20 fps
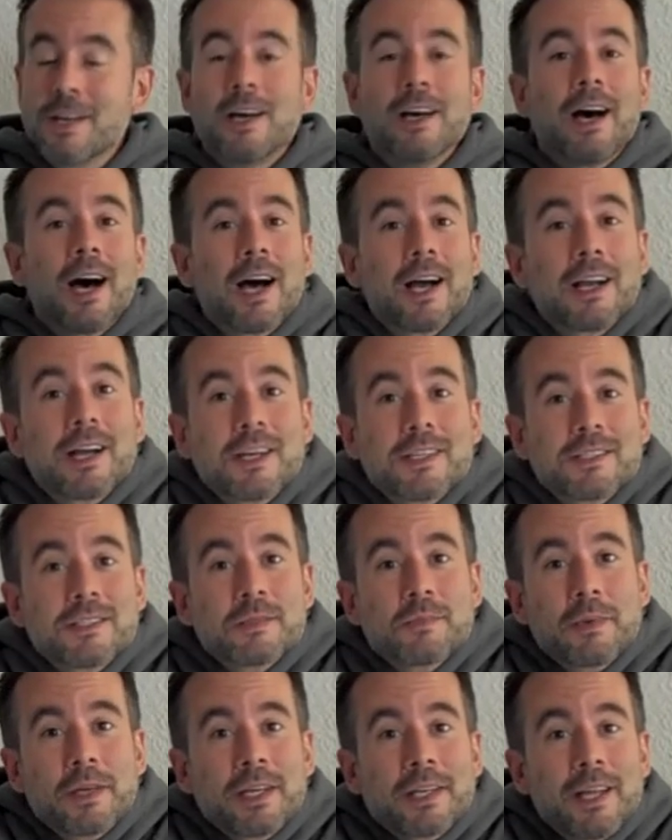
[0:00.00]
hot guys in
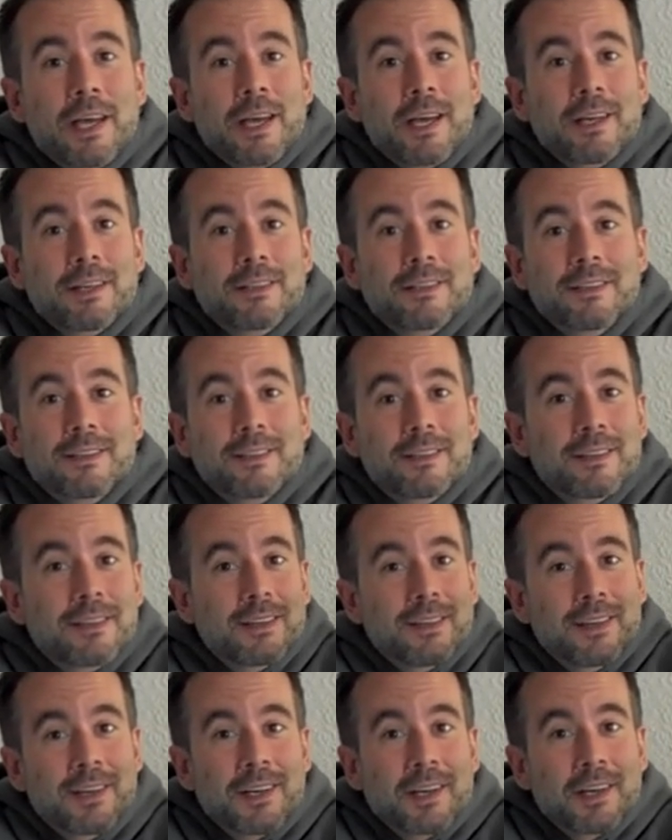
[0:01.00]
spandex.
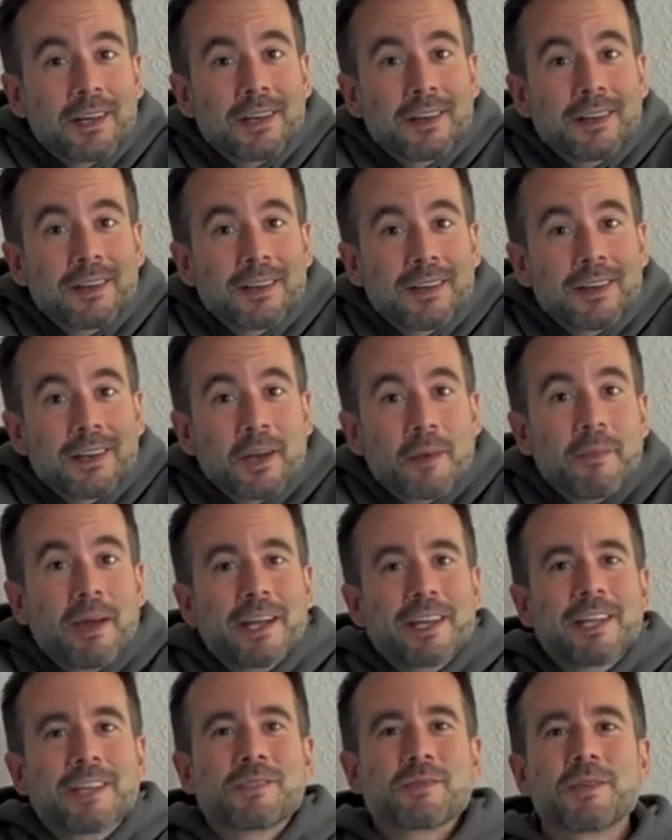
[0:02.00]
Come back next